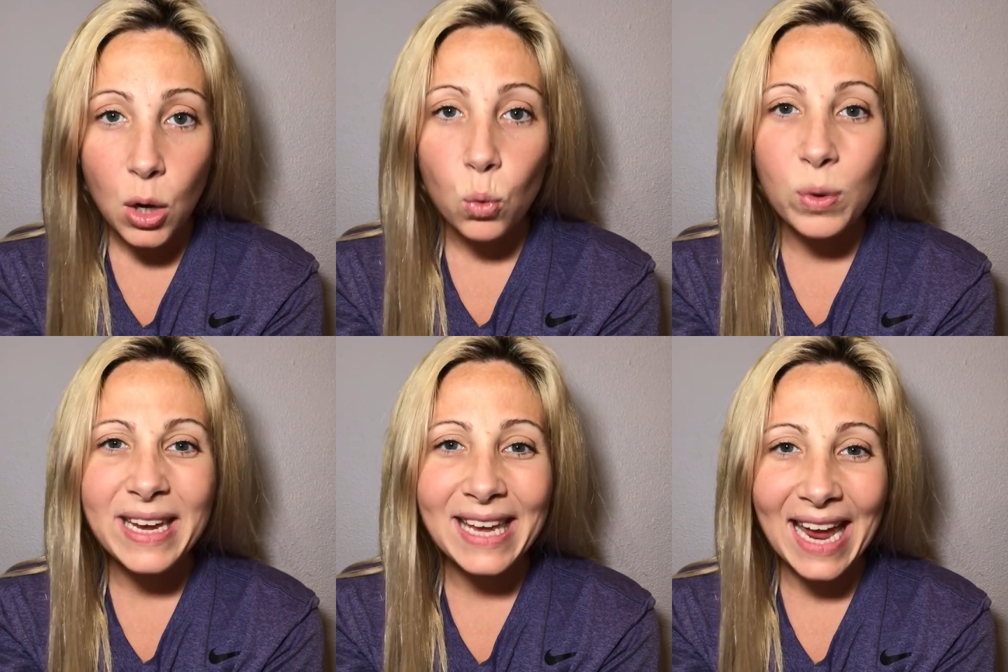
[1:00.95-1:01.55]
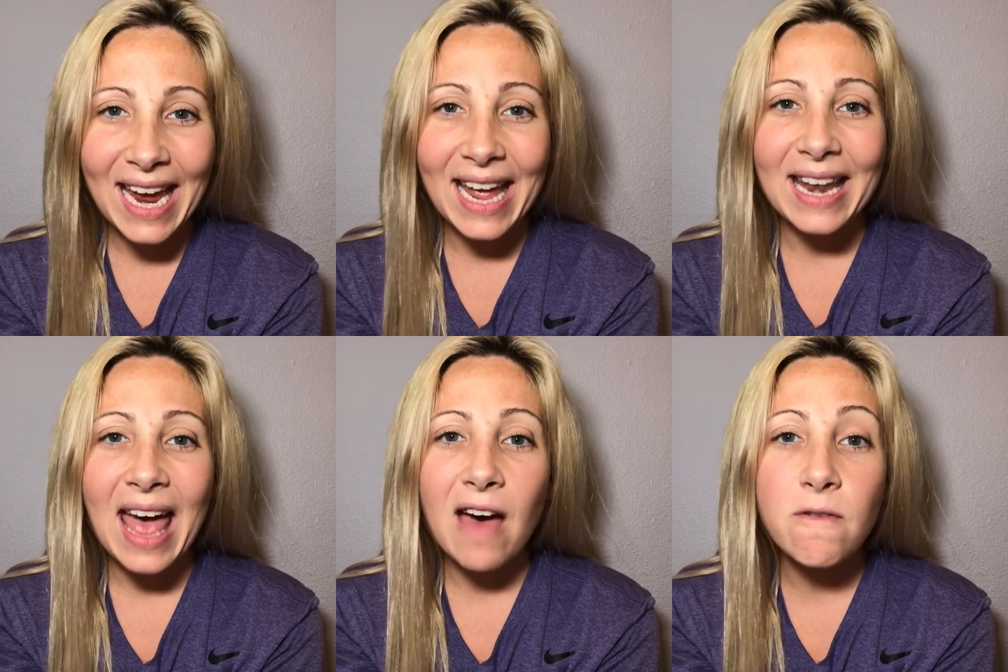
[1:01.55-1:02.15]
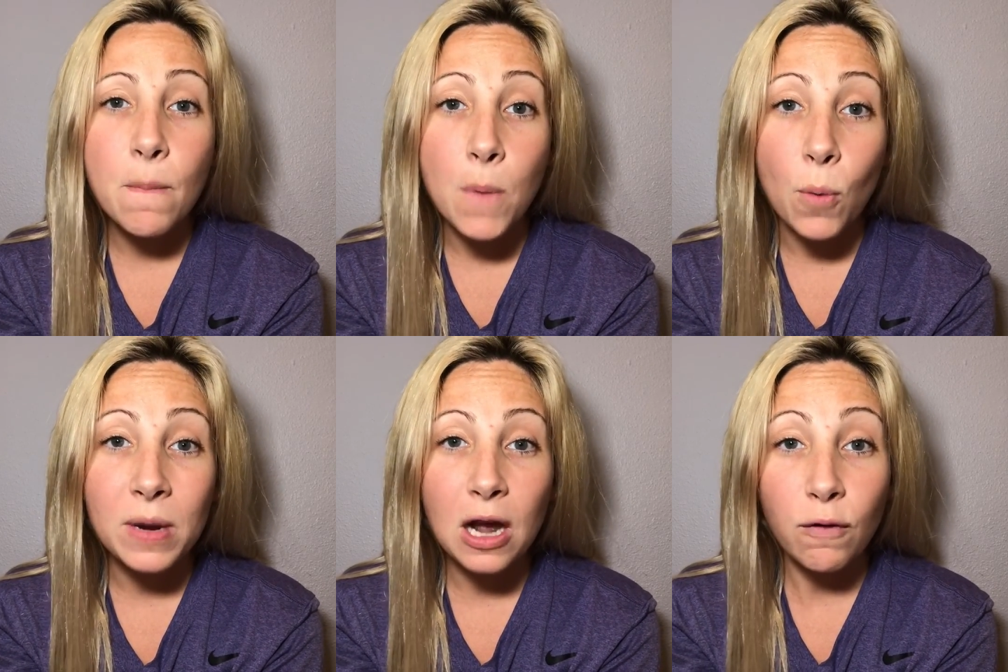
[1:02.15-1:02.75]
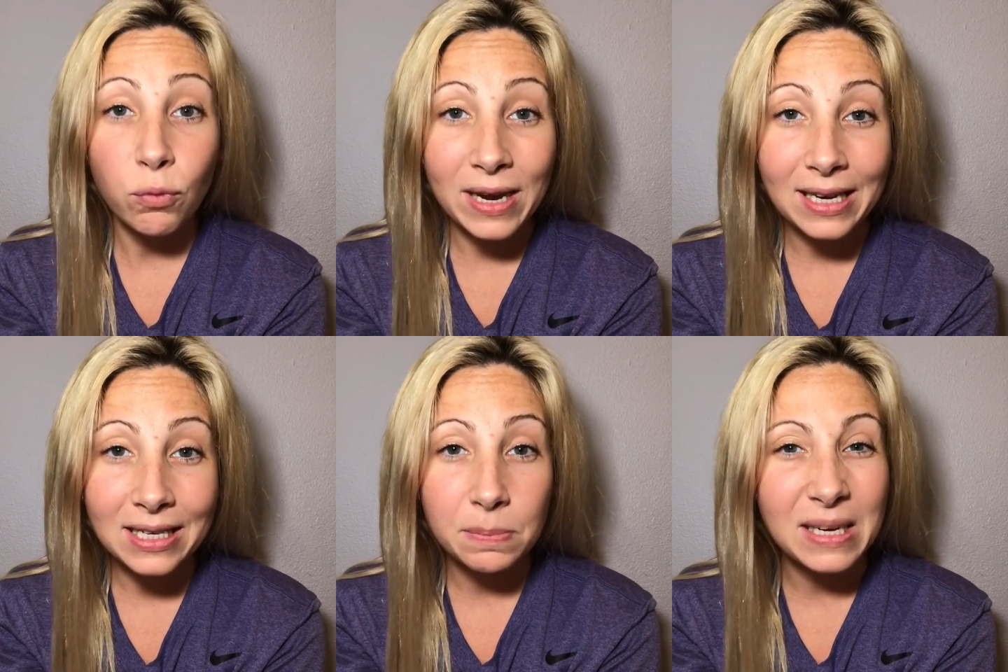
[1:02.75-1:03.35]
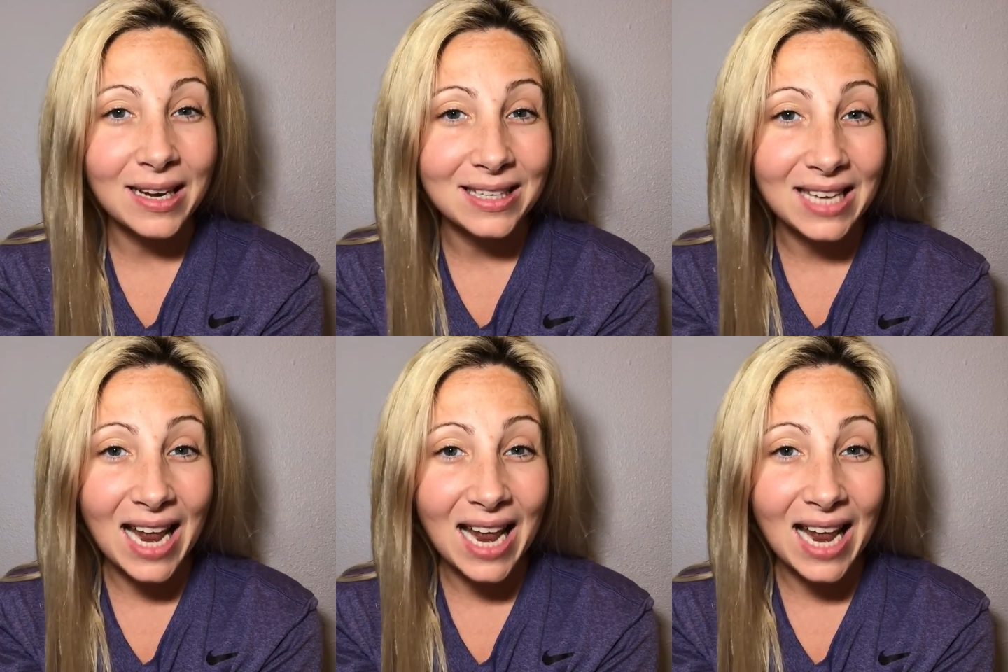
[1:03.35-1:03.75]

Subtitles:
We can't have a moment of weakness, because